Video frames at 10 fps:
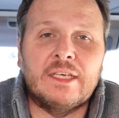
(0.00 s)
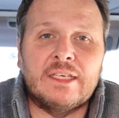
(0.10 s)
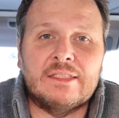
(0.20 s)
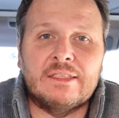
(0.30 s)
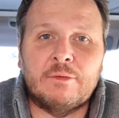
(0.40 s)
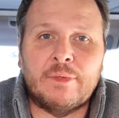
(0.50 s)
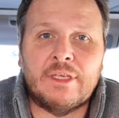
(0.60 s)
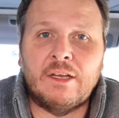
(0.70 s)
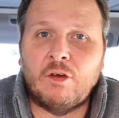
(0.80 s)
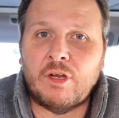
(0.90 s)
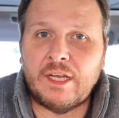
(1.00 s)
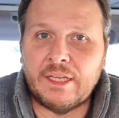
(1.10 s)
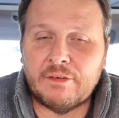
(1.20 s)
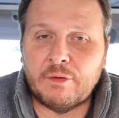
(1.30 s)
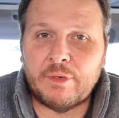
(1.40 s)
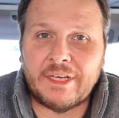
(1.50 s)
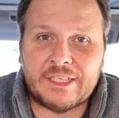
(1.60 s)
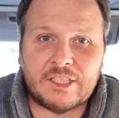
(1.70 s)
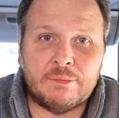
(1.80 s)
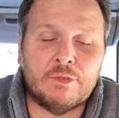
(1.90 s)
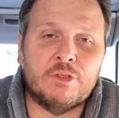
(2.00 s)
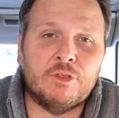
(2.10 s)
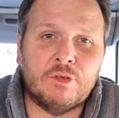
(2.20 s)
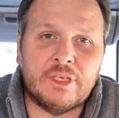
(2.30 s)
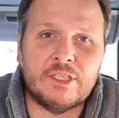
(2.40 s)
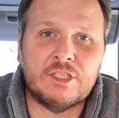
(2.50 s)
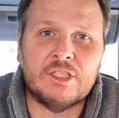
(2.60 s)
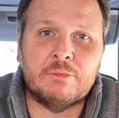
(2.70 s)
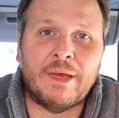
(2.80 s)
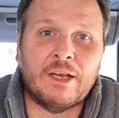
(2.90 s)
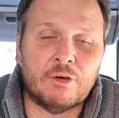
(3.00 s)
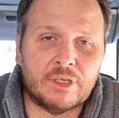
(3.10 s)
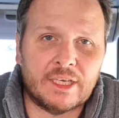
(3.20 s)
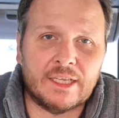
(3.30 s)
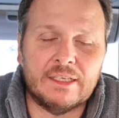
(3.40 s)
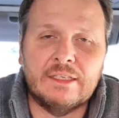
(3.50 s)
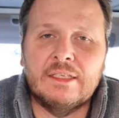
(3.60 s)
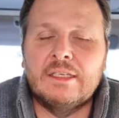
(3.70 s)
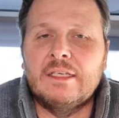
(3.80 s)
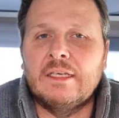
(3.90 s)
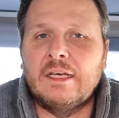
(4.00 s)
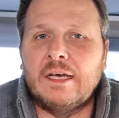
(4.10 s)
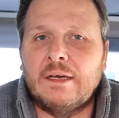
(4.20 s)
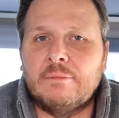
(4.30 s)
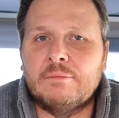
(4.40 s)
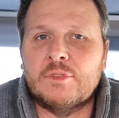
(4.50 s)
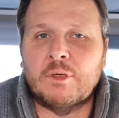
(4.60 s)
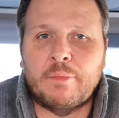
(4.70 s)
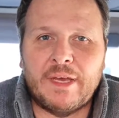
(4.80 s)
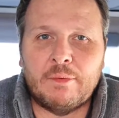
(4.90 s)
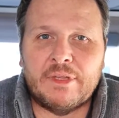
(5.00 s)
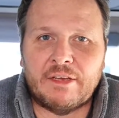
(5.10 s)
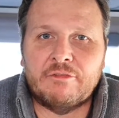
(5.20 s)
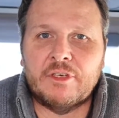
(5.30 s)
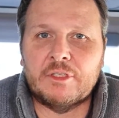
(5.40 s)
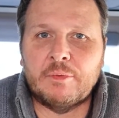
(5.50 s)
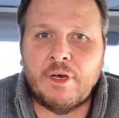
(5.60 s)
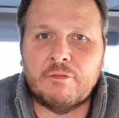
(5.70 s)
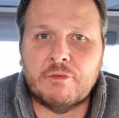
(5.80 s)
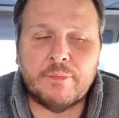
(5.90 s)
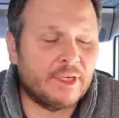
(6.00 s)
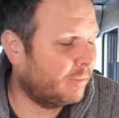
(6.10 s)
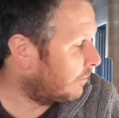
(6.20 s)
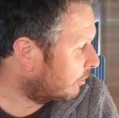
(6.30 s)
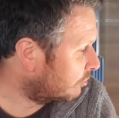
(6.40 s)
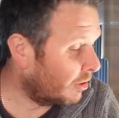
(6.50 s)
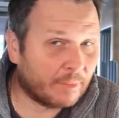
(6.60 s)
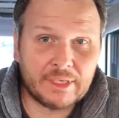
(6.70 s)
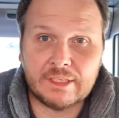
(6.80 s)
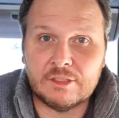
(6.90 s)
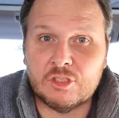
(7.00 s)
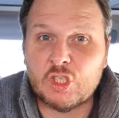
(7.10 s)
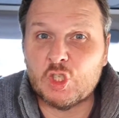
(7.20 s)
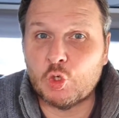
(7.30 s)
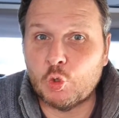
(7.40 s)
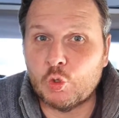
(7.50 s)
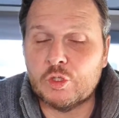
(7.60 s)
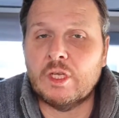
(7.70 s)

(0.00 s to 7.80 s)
is going to be a lot clearer when I actually put the new hinges back on again. So bear with that first part for a minute. I'll try and make it as short